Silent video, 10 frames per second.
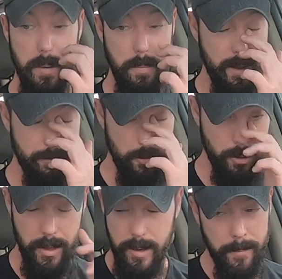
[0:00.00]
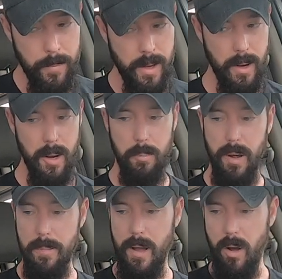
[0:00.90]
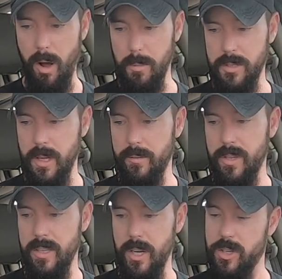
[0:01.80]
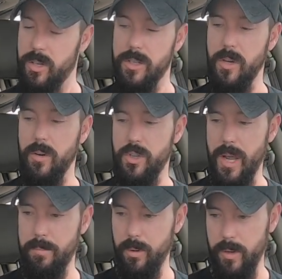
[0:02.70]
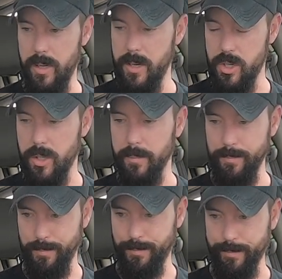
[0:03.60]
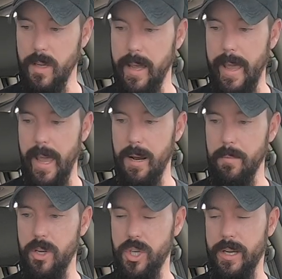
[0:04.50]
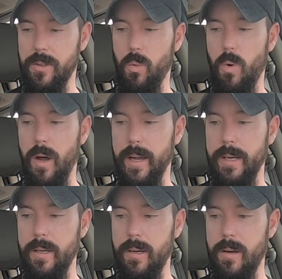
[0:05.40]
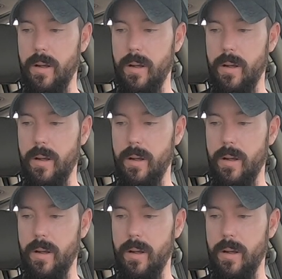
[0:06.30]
buy food, but I'm almost out of conditioner. So shampoo and conditioner. And I'm going to check out the wine.